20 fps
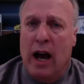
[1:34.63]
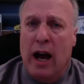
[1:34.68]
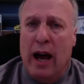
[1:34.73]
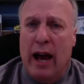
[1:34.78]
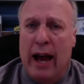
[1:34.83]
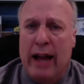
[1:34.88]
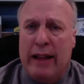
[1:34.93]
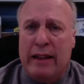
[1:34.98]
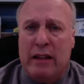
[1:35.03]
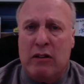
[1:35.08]

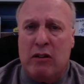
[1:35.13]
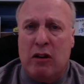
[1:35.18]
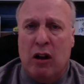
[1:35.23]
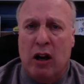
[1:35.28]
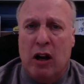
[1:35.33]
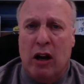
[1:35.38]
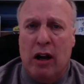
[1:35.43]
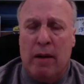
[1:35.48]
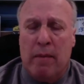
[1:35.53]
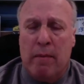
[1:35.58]
At the
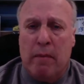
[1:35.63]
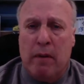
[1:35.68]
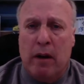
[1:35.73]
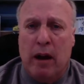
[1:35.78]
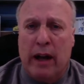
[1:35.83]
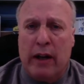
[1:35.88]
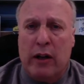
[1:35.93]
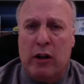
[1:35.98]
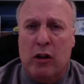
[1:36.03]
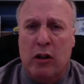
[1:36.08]
time,
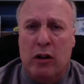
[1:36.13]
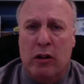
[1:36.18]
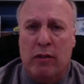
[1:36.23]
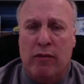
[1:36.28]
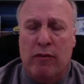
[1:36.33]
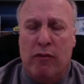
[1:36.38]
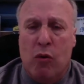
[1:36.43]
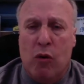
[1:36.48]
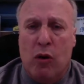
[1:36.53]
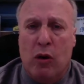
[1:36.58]
I couldn't
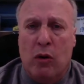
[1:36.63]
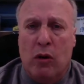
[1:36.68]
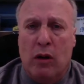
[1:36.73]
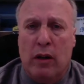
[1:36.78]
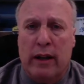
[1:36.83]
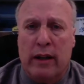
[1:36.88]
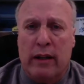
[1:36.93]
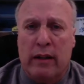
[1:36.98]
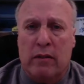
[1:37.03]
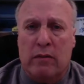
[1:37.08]
afford
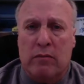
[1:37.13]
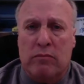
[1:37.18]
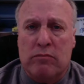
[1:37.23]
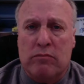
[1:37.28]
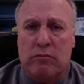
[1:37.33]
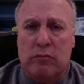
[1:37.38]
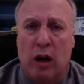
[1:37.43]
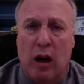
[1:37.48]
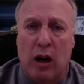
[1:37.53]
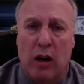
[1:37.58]
a
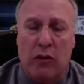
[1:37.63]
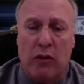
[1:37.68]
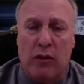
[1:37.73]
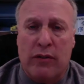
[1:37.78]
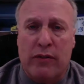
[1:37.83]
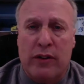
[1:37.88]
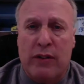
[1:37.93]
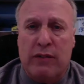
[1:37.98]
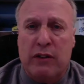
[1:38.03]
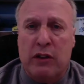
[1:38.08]

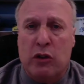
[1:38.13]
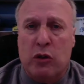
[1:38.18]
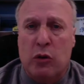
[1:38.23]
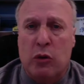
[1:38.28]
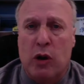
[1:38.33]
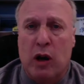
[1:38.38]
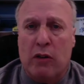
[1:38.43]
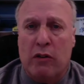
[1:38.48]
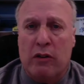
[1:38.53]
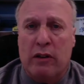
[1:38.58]
$150,
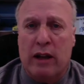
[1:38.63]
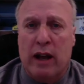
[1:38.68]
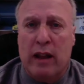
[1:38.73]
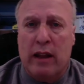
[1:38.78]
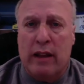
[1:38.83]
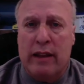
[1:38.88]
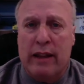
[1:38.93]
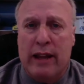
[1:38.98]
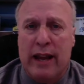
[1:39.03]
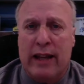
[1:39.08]

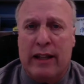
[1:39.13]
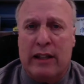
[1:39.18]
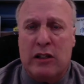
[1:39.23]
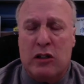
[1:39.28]
$200 net.